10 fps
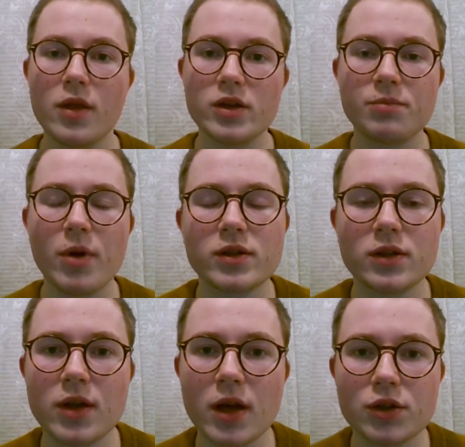In this
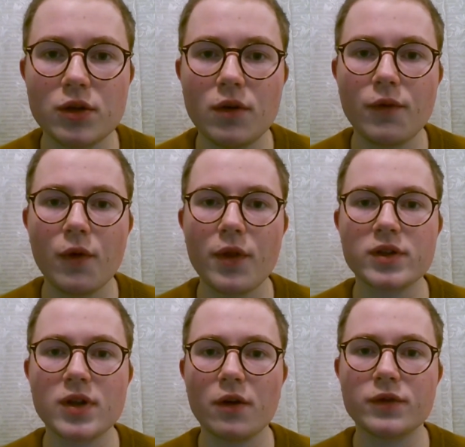presentation, for the
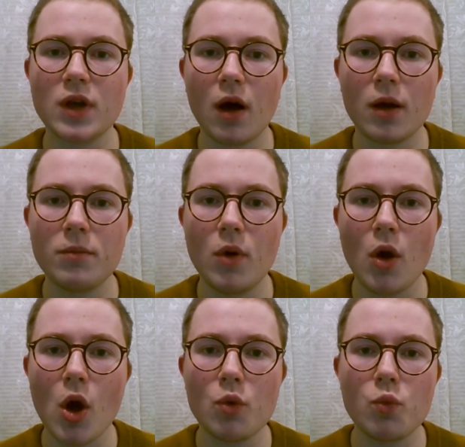sake of time,
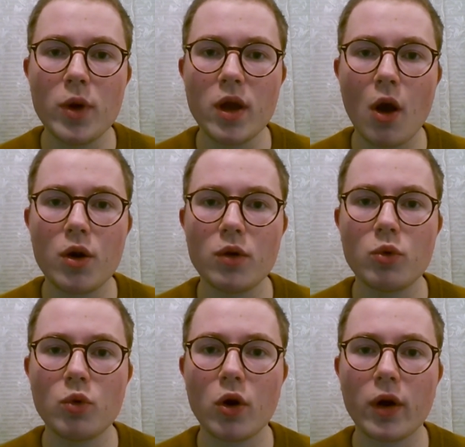we only
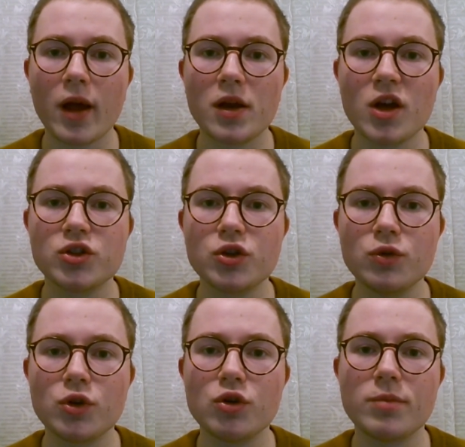will look at
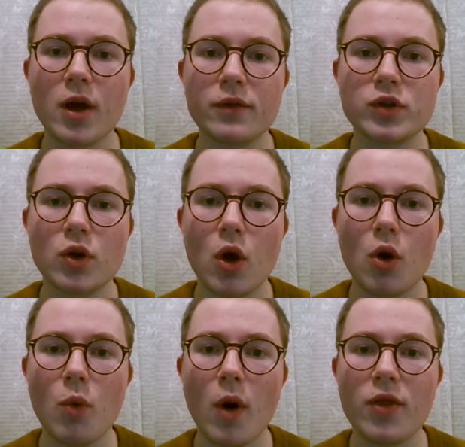two QBFs
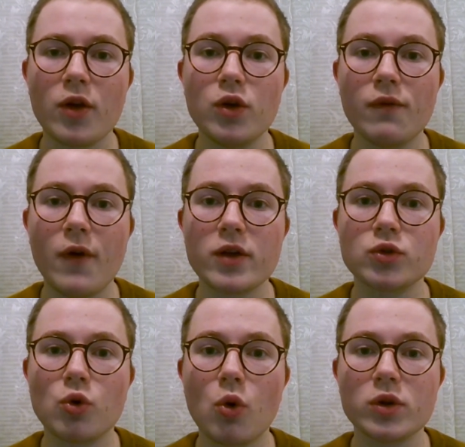where the
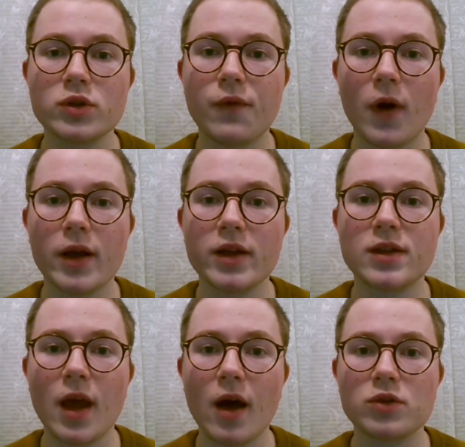universal quantifier
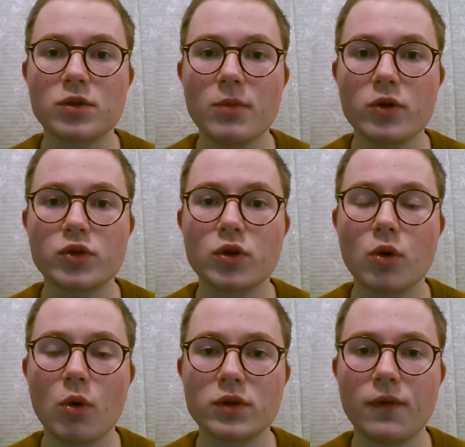is the outermost
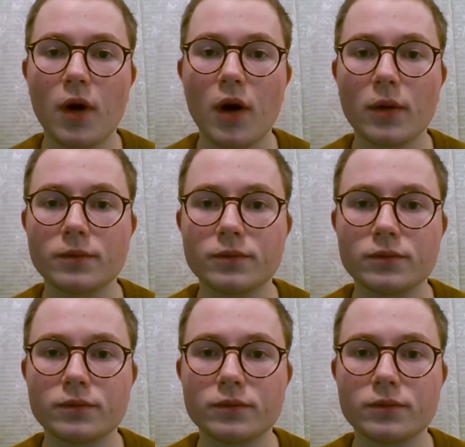quantifier.